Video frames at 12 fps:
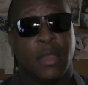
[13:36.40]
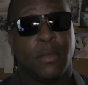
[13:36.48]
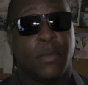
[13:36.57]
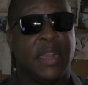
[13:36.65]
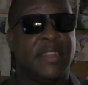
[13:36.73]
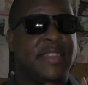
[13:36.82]

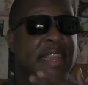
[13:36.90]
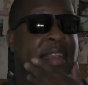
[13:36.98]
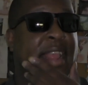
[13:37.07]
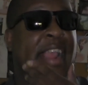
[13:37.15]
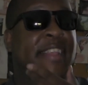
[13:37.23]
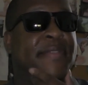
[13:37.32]
what he said in
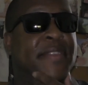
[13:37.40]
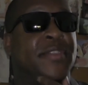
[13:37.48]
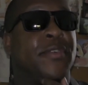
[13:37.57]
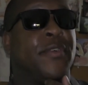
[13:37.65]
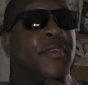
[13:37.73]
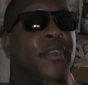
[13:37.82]
Ace
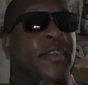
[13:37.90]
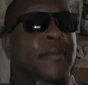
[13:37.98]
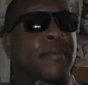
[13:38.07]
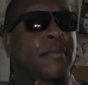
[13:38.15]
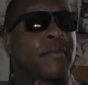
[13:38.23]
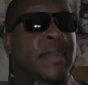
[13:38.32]
Ventura,
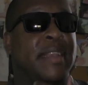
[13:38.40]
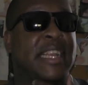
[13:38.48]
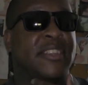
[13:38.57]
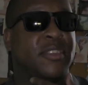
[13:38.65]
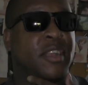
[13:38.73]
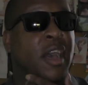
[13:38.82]
when
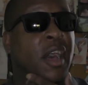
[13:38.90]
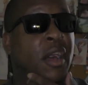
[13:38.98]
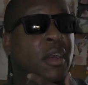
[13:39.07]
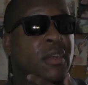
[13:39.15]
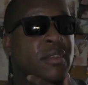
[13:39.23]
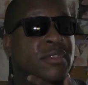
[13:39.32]
nature
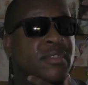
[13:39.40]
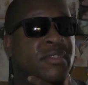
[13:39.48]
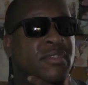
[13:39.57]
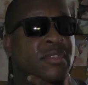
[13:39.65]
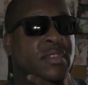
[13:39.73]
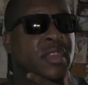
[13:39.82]

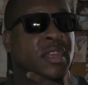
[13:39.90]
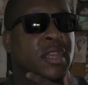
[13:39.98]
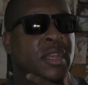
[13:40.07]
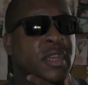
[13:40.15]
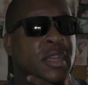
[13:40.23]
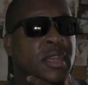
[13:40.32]
calls,
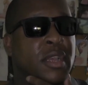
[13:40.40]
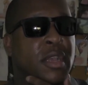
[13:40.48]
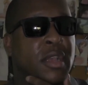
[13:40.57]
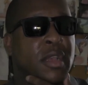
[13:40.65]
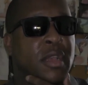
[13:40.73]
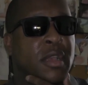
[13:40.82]

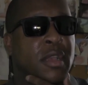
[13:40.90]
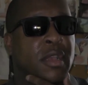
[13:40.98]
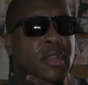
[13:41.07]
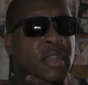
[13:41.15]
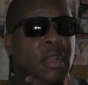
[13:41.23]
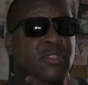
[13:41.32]

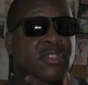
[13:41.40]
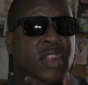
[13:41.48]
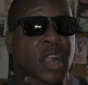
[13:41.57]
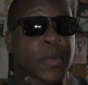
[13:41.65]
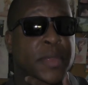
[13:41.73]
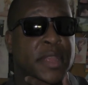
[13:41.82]
don't
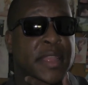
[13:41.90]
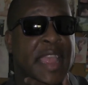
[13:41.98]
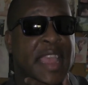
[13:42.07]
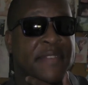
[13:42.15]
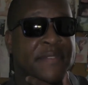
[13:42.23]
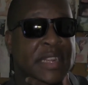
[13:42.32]
start where you
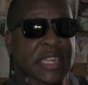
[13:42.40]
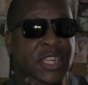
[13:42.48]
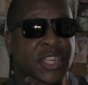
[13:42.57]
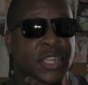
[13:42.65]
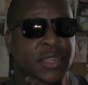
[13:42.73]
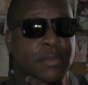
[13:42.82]
can't
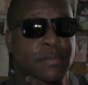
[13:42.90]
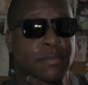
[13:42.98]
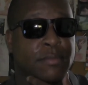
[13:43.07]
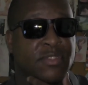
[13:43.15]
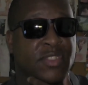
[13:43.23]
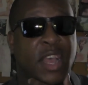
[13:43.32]
finish.
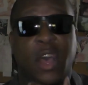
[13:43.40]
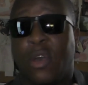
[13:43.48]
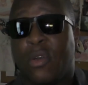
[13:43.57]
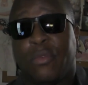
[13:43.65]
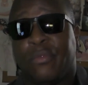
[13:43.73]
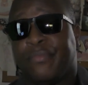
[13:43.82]

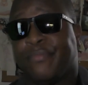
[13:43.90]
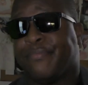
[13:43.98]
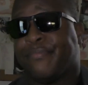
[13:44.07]
So,